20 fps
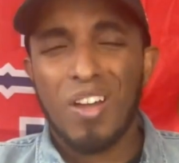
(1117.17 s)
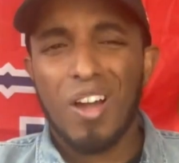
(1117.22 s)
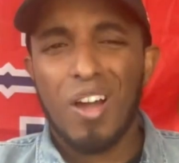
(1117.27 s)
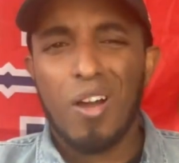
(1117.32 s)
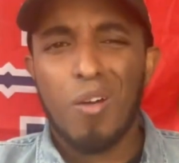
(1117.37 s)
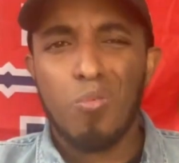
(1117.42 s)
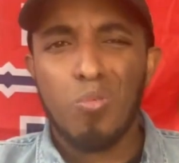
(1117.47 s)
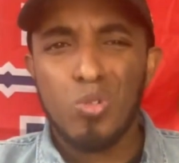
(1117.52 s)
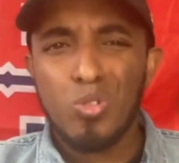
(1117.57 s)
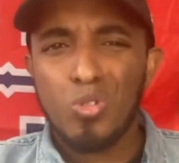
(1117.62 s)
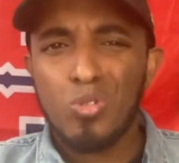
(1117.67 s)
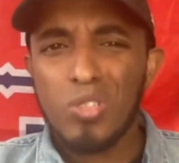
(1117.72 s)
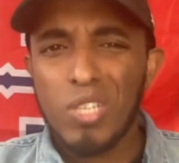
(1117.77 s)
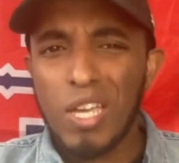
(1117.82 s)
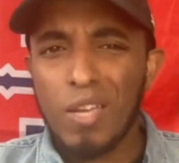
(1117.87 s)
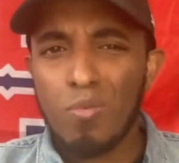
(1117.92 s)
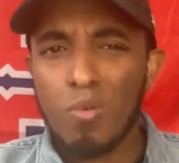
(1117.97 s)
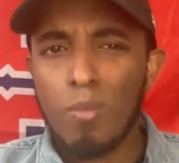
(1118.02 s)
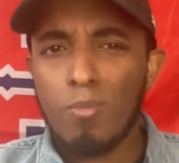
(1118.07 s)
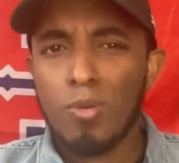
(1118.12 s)
Would you
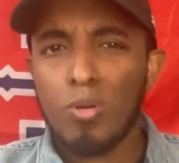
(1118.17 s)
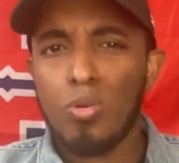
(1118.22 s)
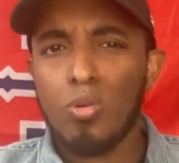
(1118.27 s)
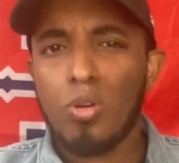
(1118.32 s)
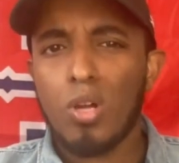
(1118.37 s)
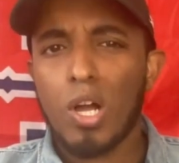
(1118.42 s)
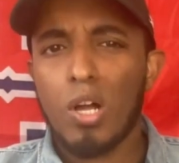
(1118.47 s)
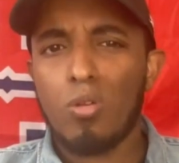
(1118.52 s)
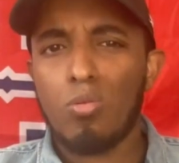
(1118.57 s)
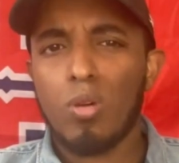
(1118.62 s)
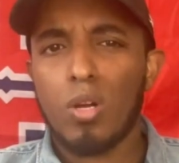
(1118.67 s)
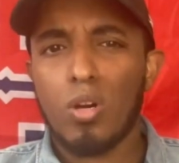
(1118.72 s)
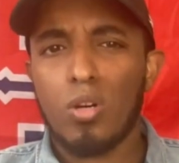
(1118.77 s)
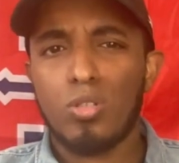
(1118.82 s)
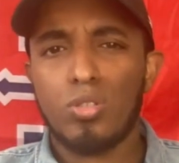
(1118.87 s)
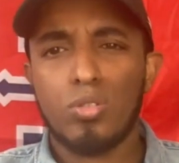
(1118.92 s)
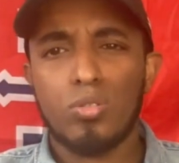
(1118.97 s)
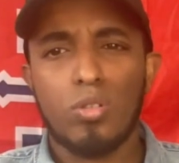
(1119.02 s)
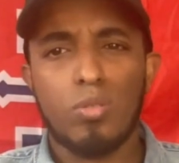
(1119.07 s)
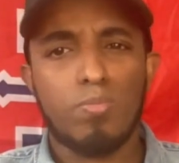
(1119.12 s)
take Romelu Lukaku at
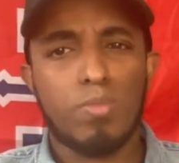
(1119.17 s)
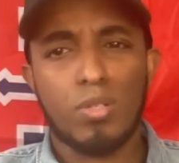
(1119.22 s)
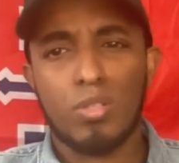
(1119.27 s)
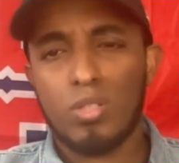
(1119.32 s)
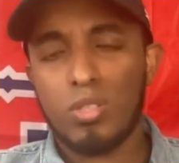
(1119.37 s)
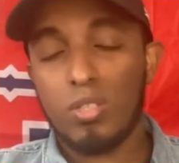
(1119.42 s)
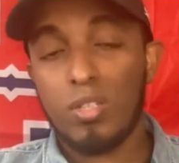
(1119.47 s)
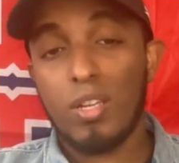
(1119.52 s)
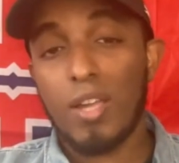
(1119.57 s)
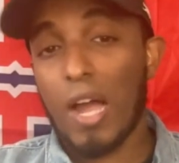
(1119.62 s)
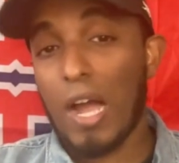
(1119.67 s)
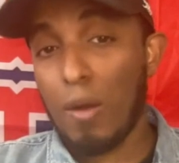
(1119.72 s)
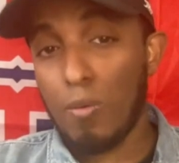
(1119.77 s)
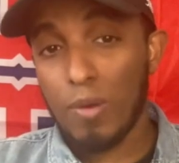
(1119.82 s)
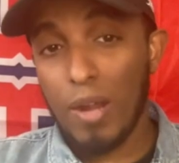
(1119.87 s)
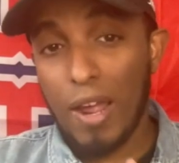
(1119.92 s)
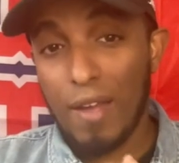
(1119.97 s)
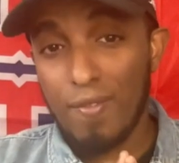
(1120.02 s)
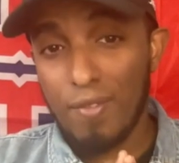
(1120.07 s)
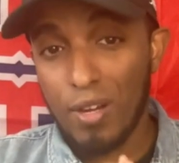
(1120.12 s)
Arsenal? Personally, I
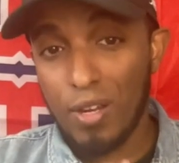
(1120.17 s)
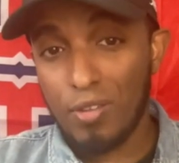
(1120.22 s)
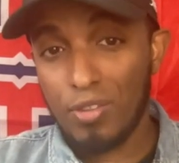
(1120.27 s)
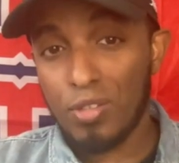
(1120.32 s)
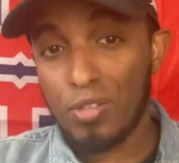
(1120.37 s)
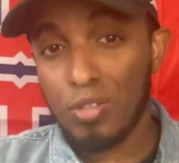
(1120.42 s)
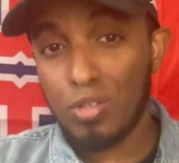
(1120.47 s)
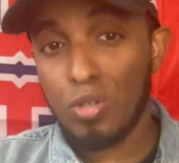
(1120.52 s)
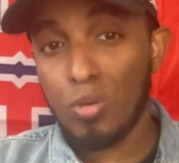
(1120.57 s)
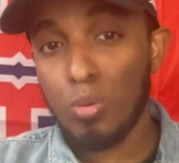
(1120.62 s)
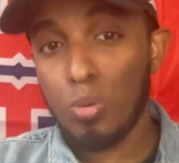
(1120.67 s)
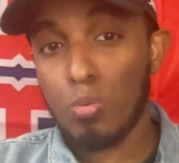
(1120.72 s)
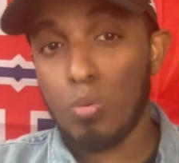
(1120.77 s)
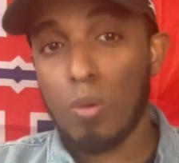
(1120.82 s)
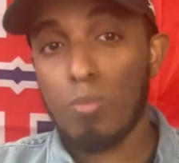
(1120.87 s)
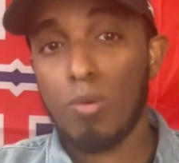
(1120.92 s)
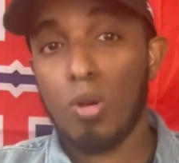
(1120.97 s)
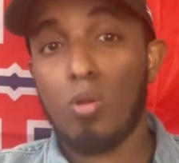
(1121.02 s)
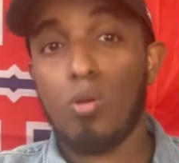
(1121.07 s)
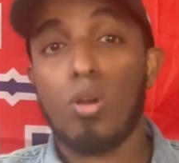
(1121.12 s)
would have nothing to do with
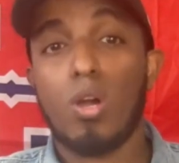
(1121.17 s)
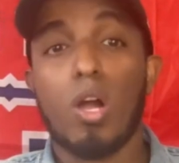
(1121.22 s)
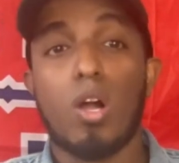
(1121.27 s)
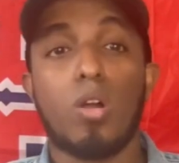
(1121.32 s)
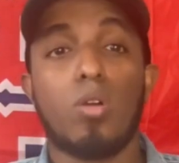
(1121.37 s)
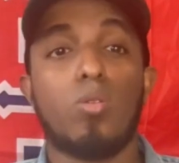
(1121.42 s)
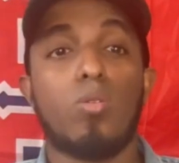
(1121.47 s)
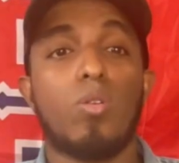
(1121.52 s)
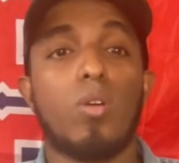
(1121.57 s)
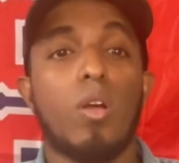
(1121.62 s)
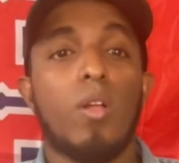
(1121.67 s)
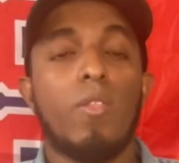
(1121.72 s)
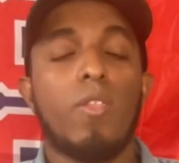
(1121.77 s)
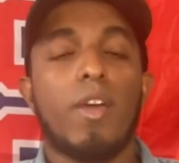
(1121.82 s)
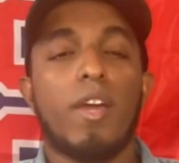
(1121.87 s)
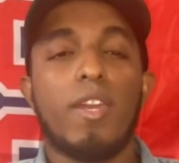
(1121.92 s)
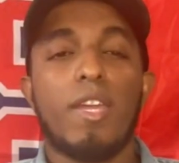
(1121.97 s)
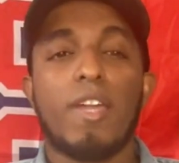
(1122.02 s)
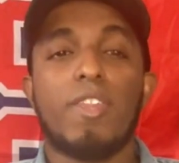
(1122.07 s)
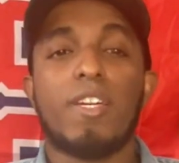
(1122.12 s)
Romelu Lukaku.
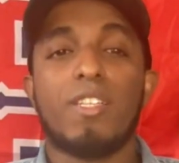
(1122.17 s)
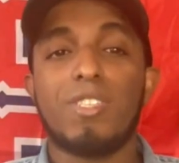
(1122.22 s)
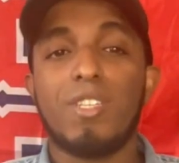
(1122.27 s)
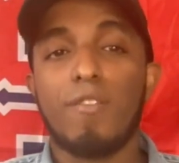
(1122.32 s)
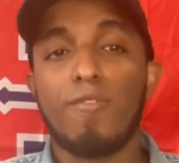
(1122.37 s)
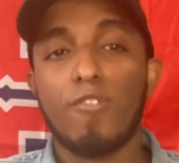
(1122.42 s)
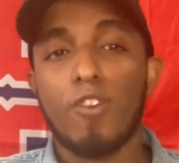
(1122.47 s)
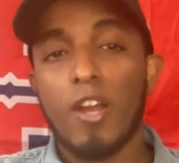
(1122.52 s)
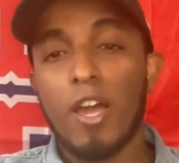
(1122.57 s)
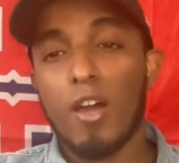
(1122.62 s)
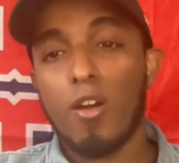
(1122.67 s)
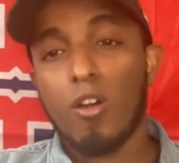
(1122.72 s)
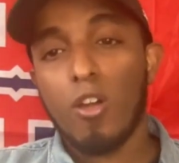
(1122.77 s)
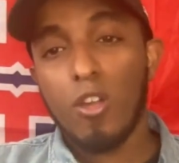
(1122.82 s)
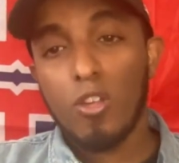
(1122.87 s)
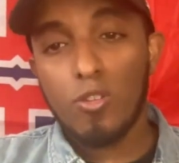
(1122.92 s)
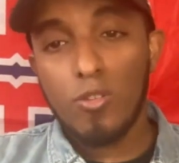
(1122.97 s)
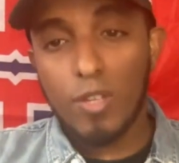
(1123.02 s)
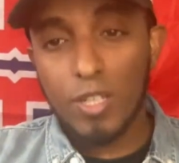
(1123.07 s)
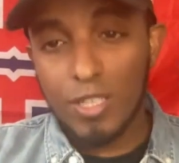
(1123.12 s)
And yeah, that's it for now.
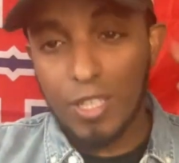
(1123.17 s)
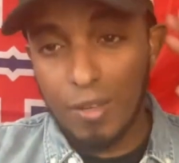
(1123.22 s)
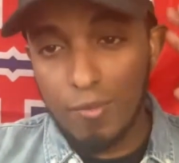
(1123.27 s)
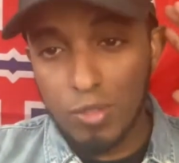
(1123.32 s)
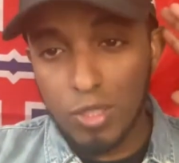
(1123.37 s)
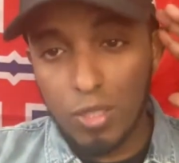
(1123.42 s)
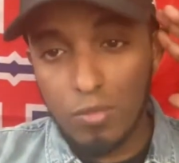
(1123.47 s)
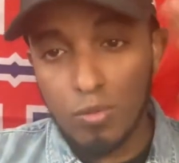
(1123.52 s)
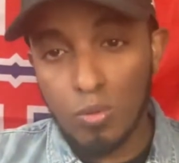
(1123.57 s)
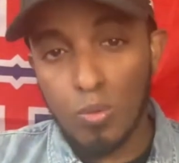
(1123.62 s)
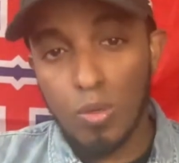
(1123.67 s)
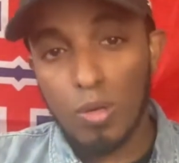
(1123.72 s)
You guys have yourselves a